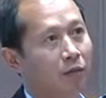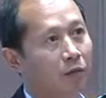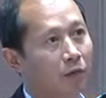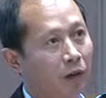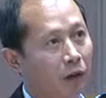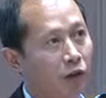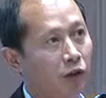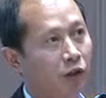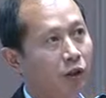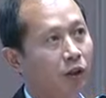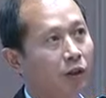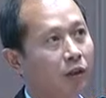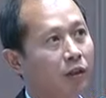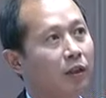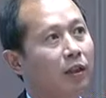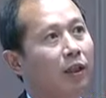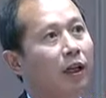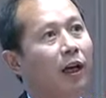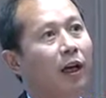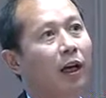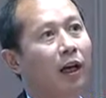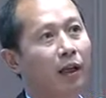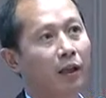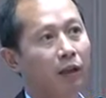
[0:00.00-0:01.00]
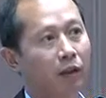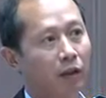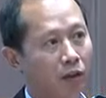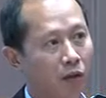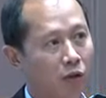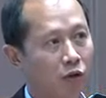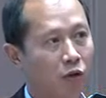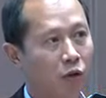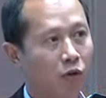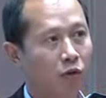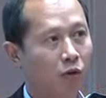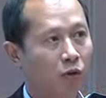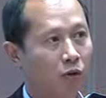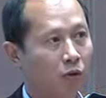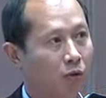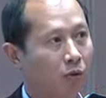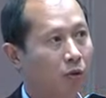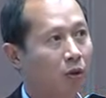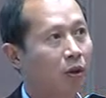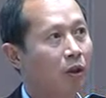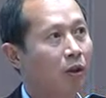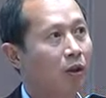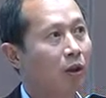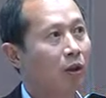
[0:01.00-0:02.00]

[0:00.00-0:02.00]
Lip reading: visions and the social